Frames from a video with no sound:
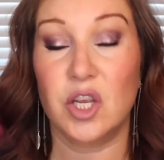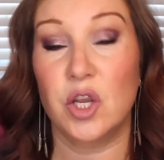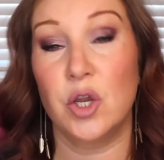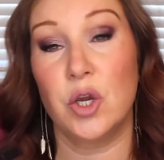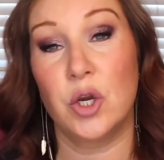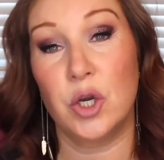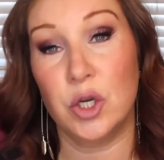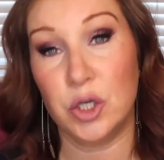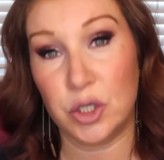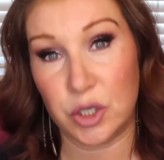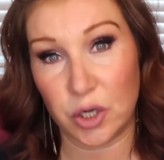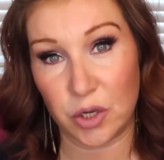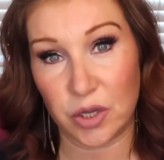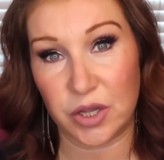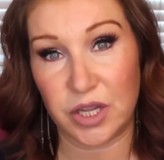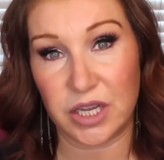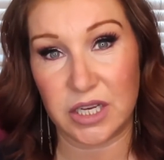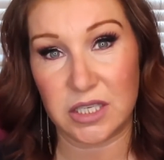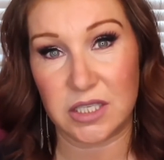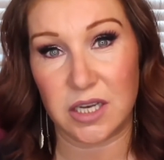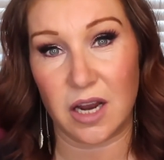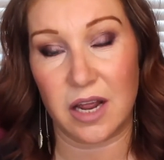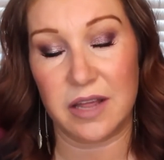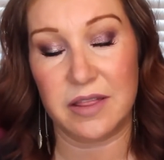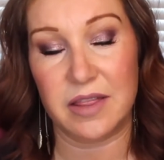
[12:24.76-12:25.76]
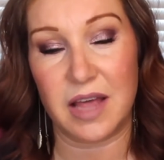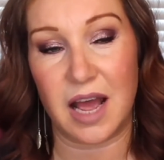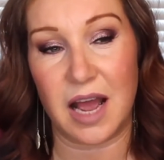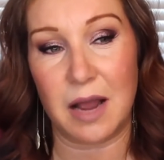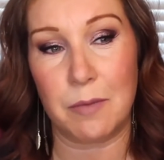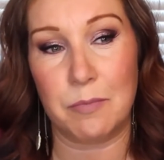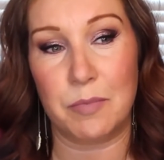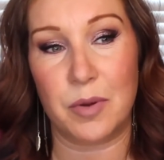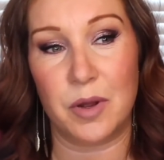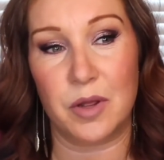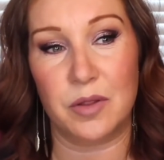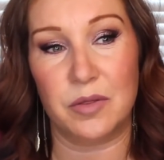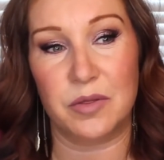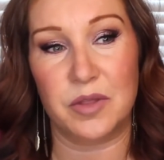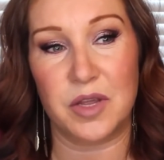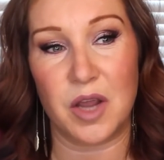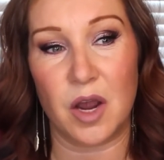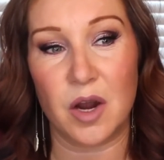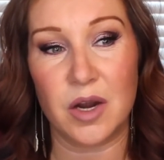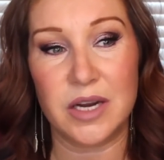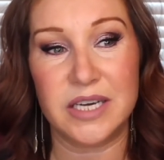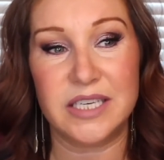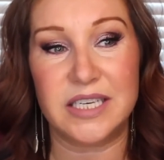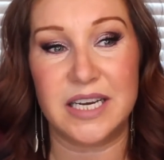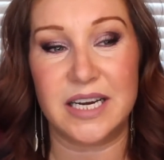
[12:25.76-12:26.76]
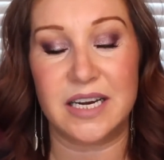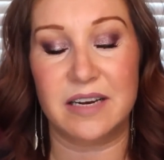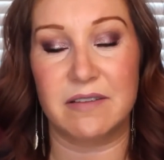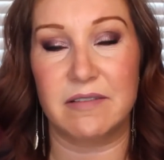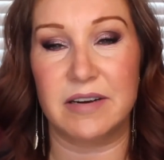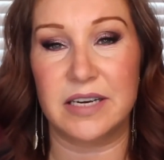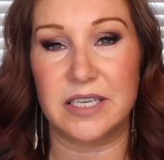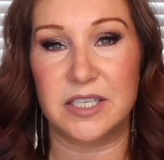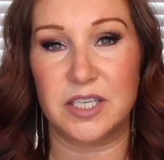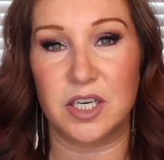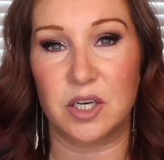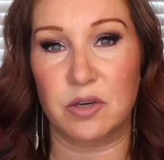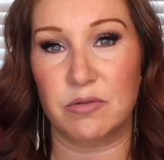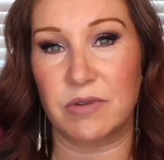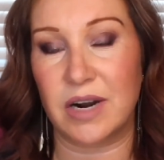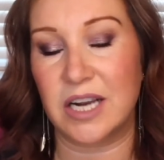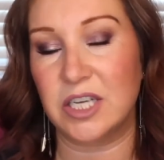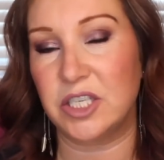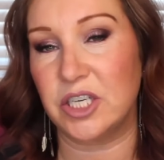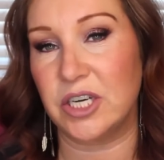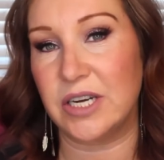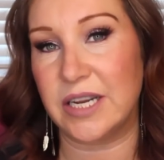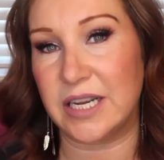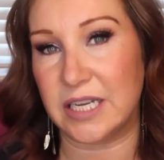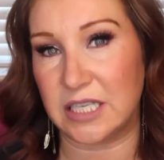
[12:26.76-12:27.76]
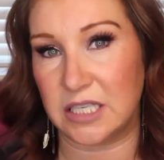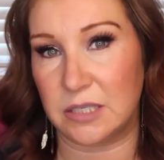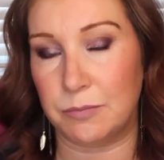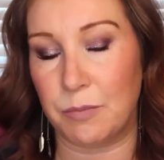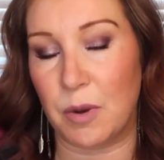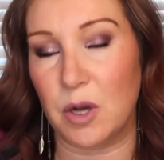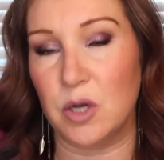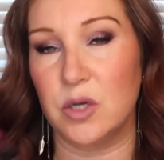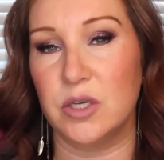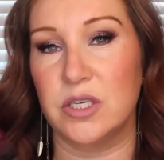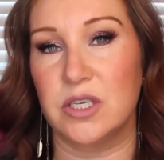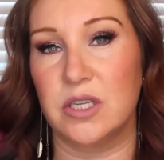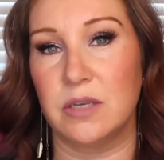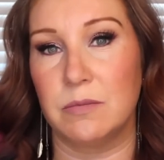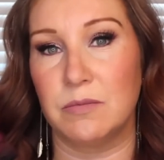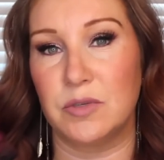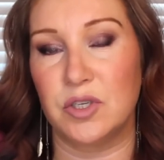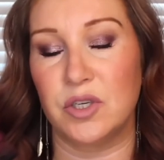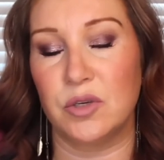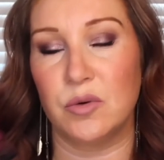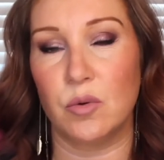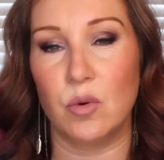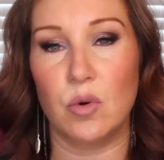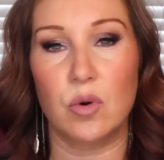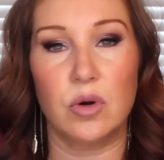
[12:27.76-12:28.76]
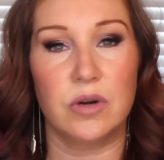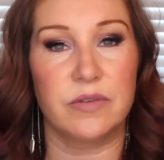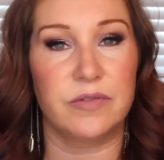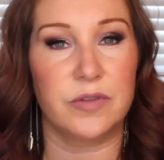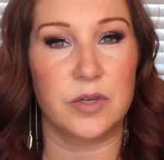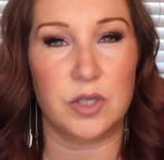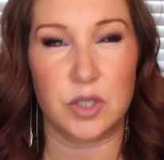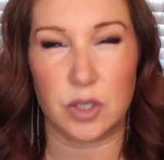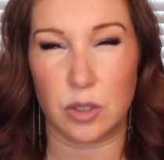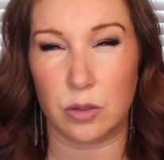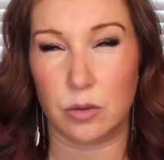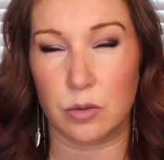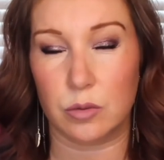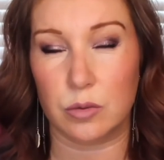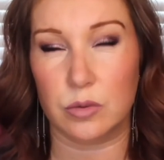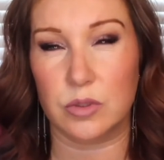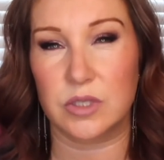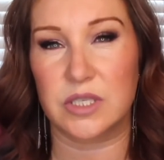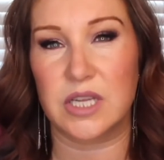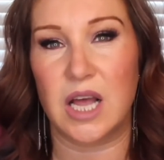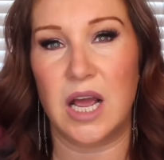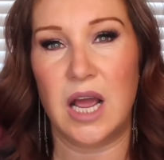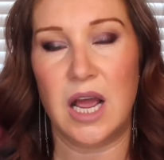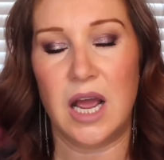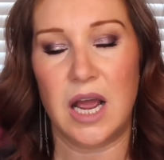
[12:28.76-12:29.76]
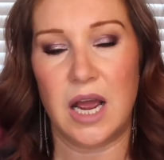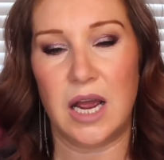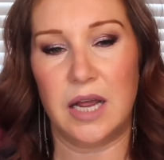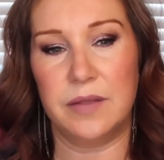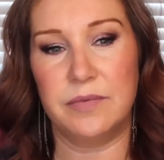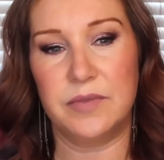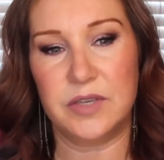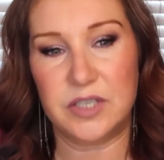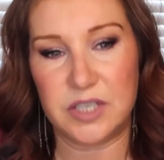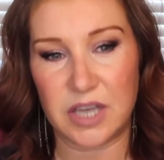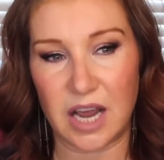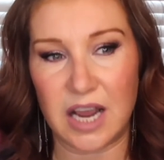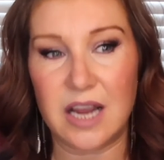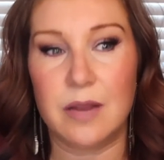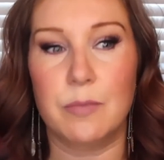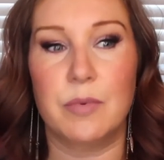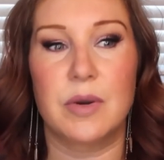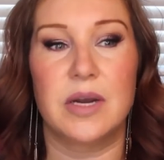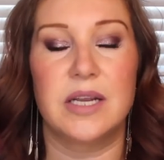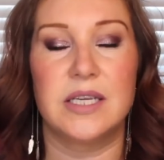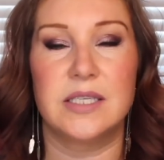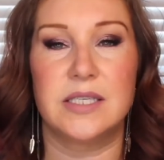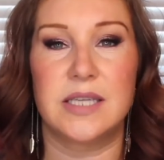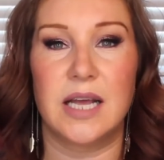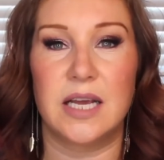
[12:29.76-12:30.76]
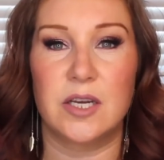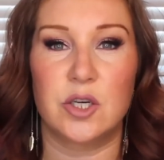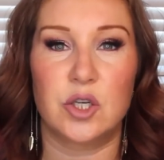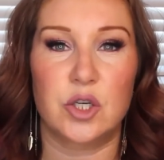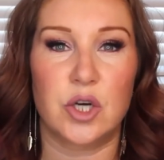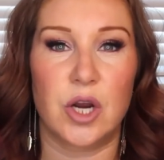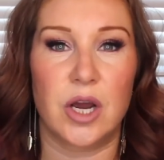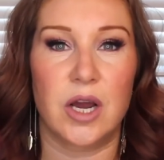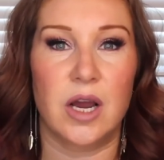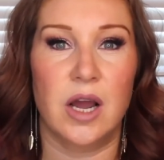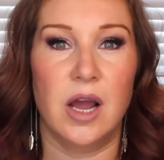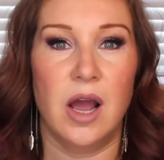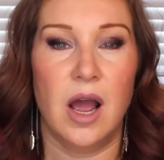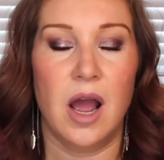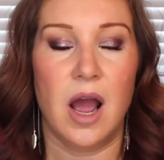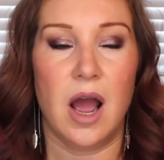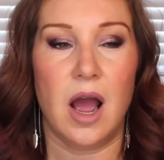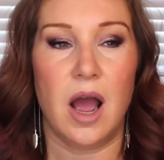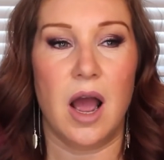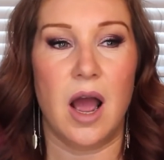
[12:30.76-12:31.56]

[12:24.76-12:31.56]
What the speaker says: So you can do things like that, but the idea is to gradually expose them to all of the tools and the table, etc.